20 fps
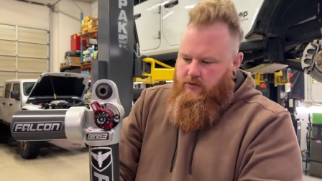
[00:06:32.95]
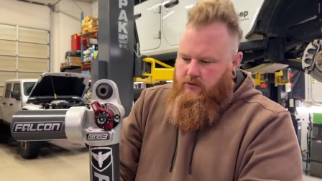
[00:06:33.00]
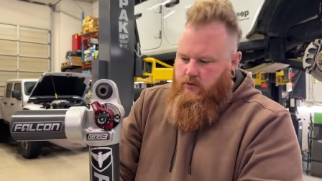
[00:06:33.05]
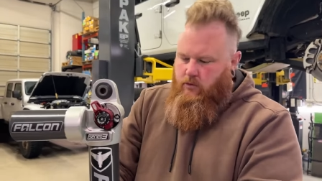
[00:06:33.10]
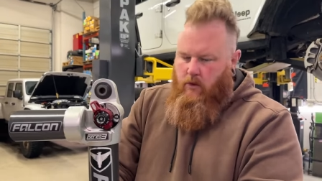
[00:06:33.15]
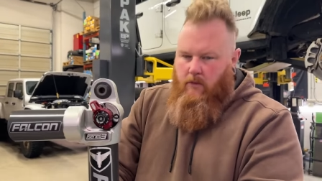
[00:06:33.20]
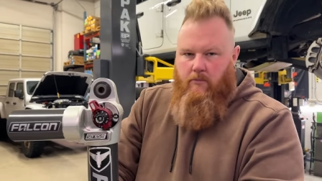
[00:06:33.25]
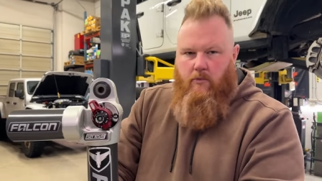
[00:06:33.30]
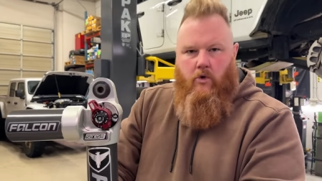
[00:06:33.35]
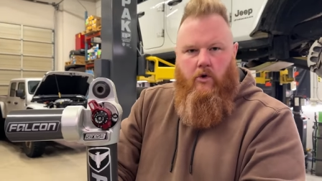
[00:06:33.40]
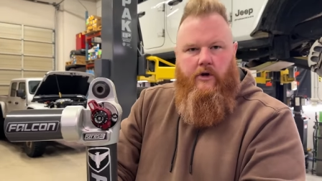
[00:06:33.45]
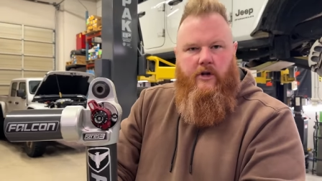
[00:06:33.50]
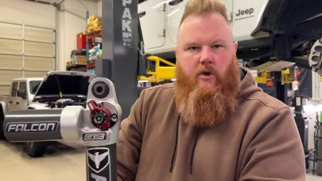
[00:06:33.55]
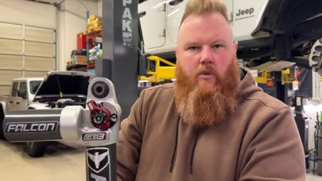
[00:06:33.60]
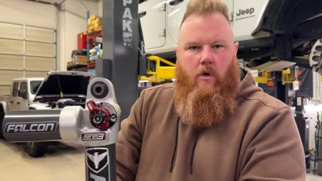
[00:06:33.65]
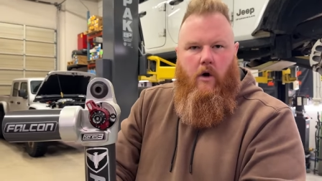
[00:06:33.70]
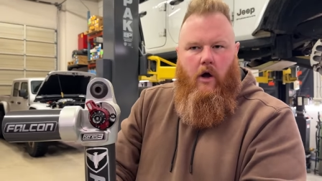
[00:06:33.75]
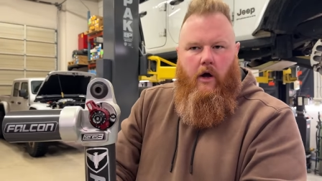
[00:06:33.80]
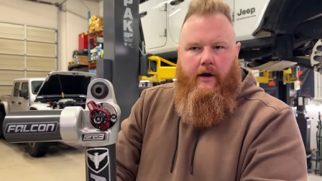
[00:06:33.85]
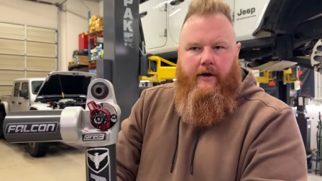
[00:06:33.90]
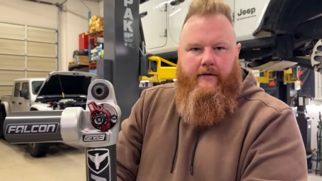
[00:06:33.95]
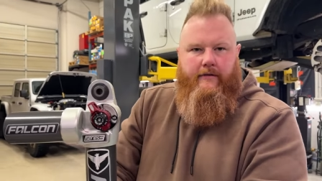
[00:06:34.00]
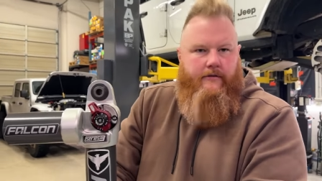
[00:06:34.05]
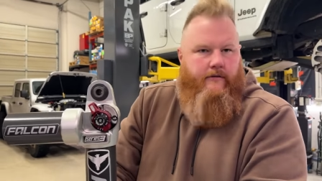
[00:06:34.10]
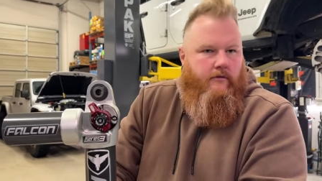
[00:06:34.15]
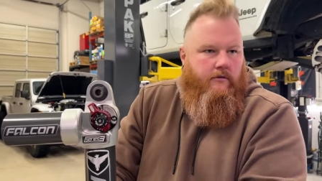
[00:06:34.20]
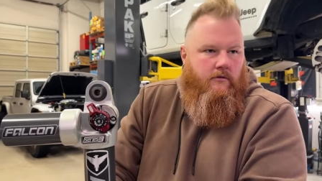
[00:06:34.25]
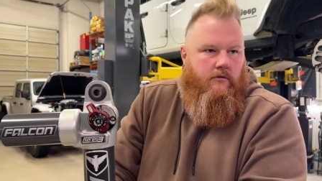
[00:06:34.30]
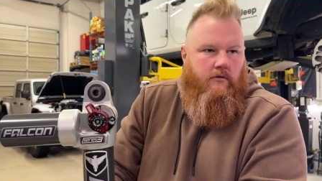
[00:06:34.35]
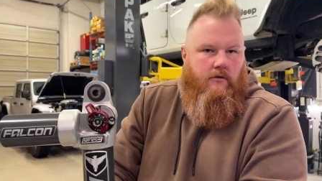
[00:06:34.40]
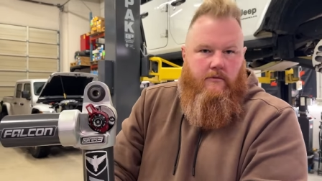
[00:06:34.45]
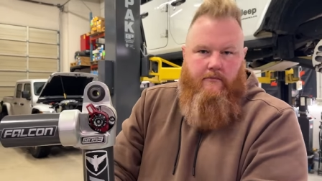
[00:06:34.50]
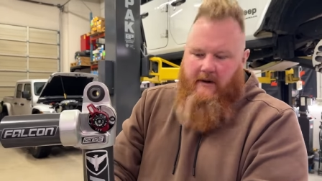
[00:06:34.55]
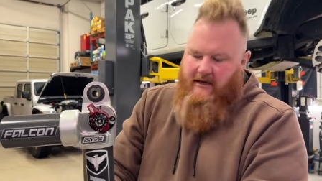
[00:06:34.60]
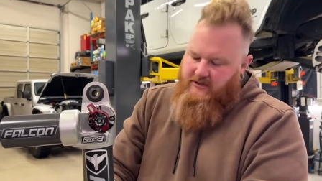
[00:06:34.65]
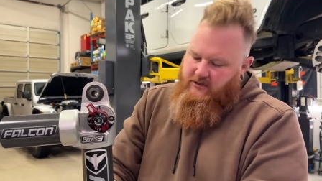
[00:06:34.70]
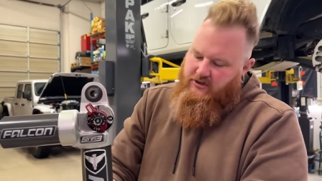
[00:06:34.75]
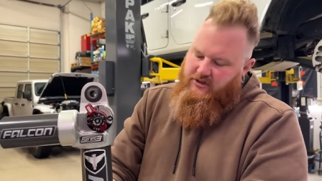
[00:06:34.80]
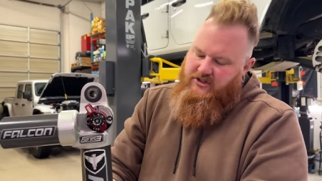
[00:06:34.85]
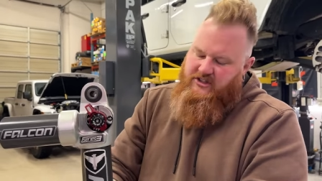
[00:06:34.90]
What more do you want? Might
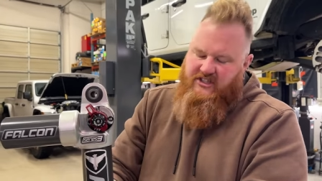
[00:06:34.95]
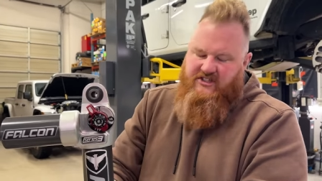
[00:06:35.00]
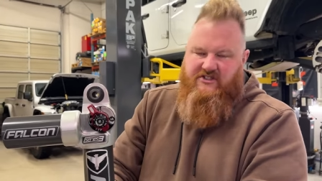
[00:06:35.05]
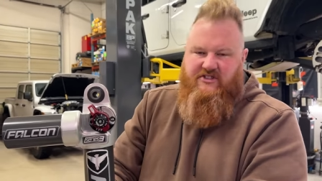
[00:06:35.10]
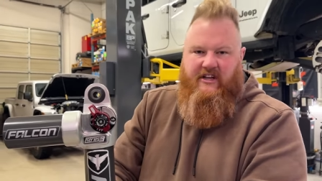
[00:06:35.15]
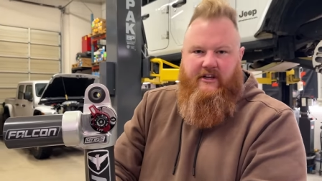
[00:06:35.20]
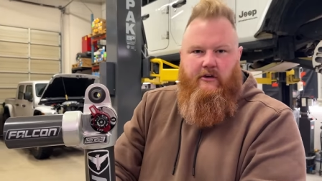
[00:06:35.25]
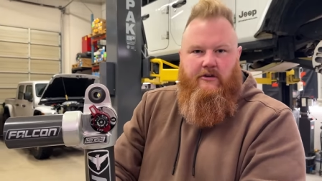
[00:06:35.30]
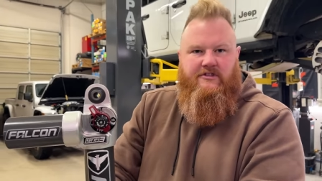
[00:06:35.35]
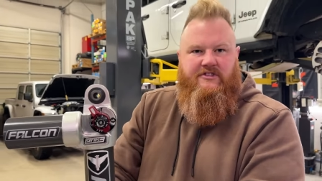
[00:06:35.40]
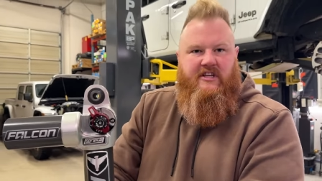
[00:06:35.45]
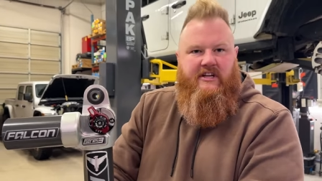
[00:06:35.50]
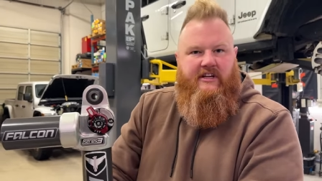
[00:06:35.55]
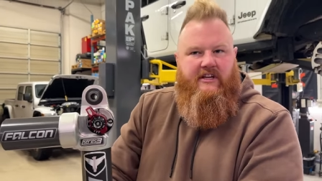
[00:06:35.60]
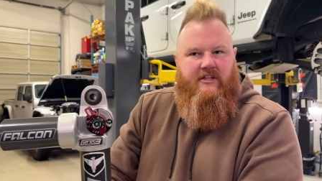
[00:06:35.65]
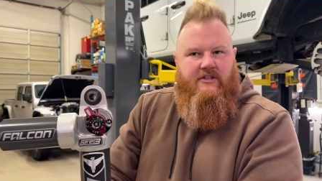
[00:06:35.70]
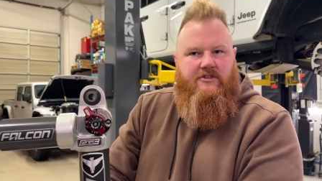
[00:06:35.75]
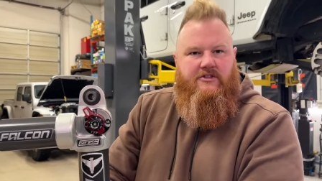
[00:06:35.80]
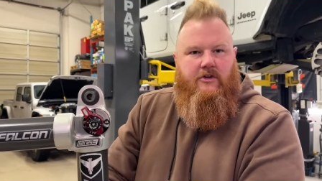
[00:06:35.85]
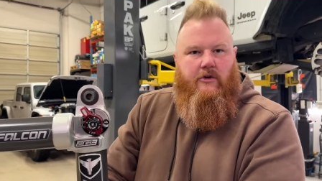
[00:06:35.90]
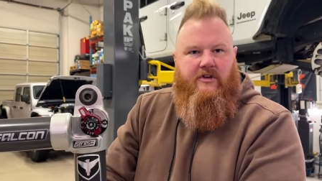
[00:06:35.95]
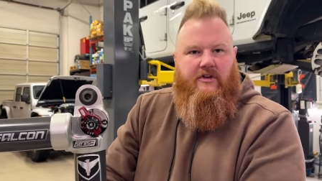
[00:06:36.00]
as well stick singles in it, it's so